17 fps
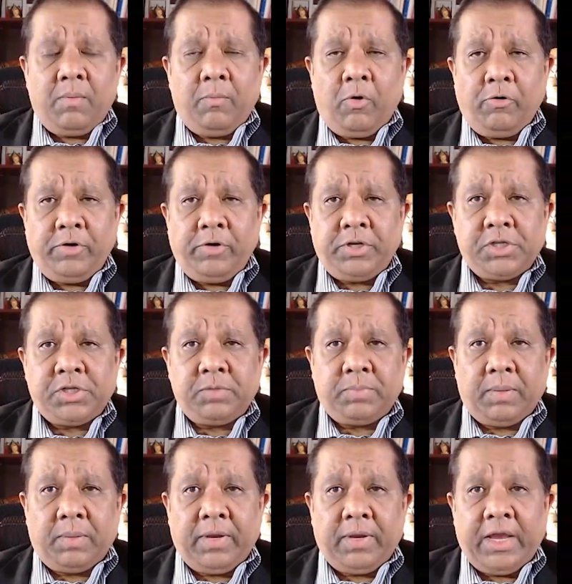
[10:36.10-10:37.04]
More
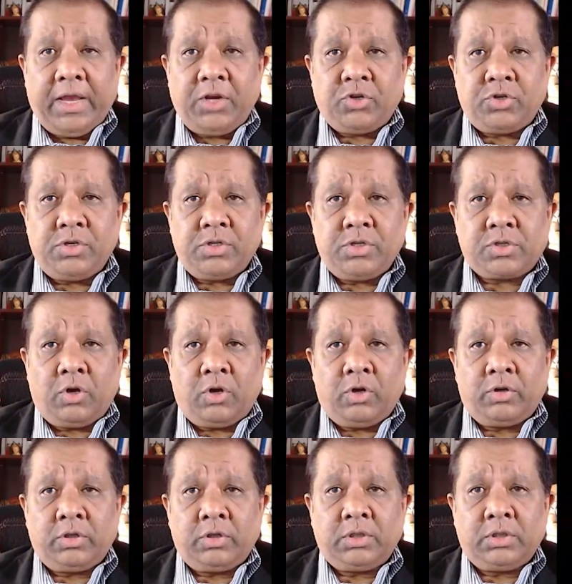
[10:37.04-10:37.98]
recent publications
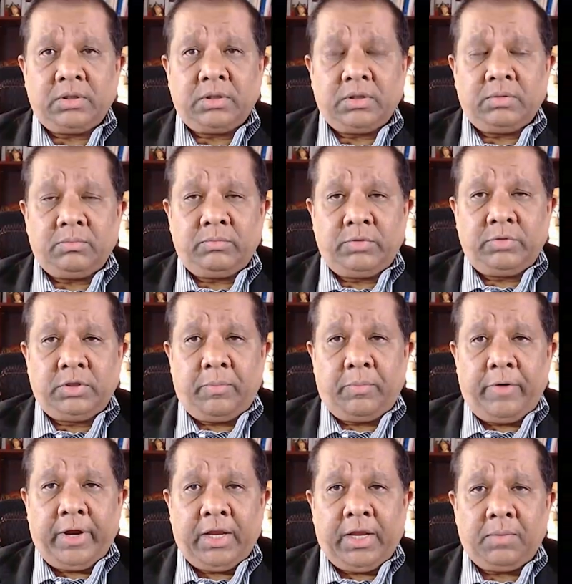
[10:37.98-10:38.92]
on the
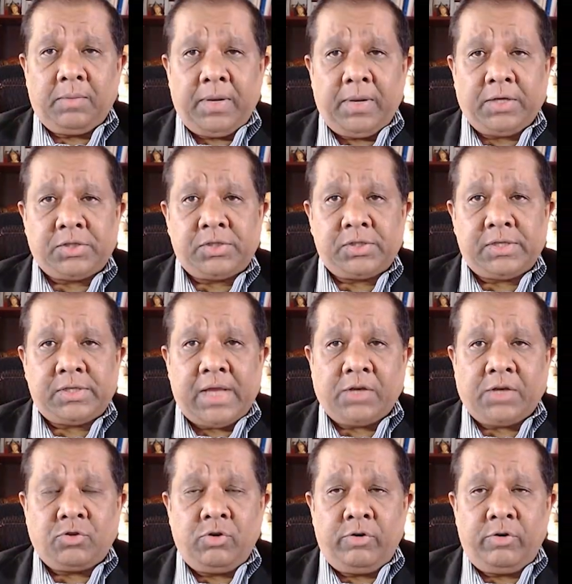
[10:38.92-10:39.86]
brachial plexus
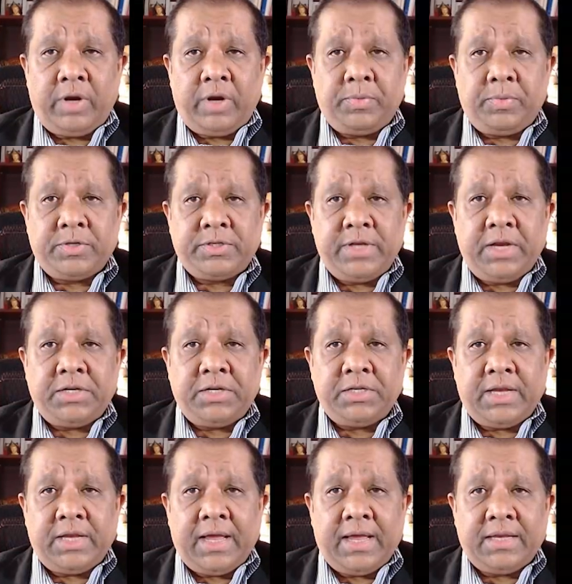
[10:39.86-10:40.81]
actually represent
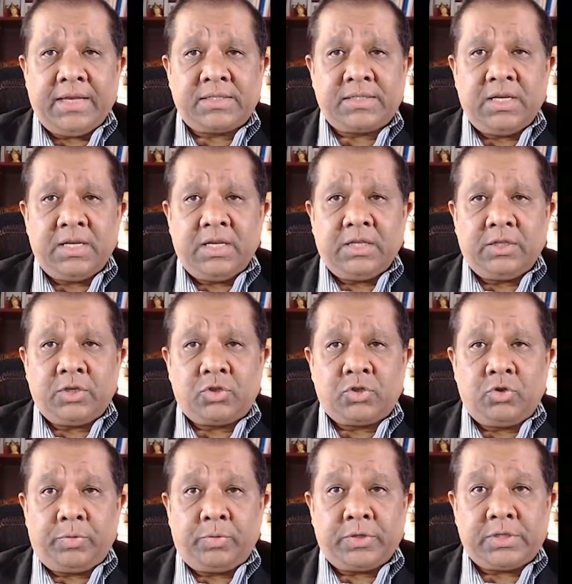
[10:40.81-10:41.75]
it as the
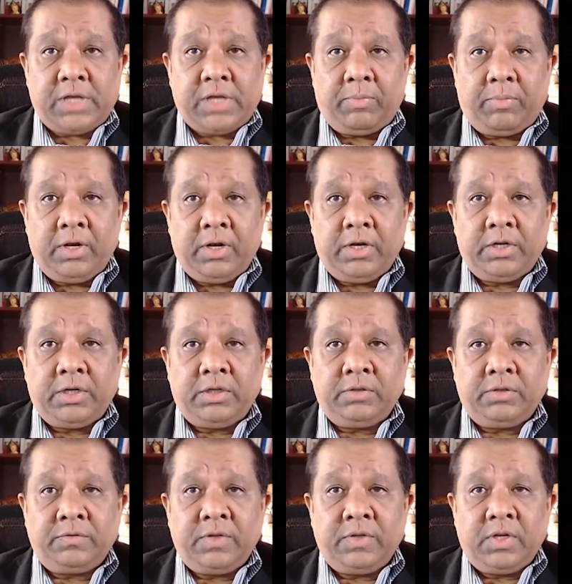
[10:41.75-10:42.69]
suprascapular
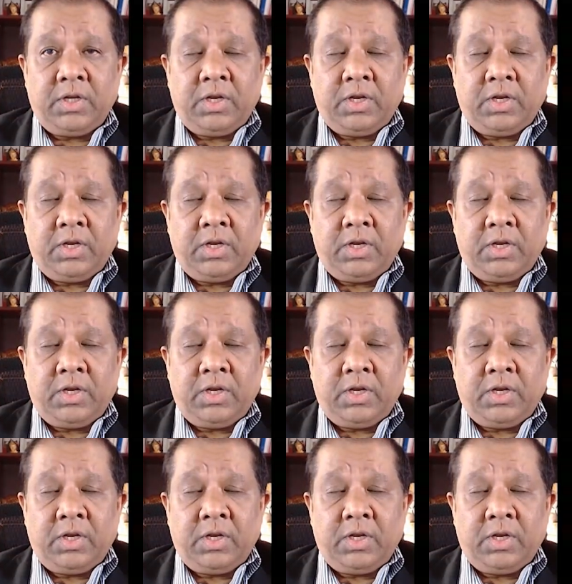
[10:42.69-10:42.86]
nerve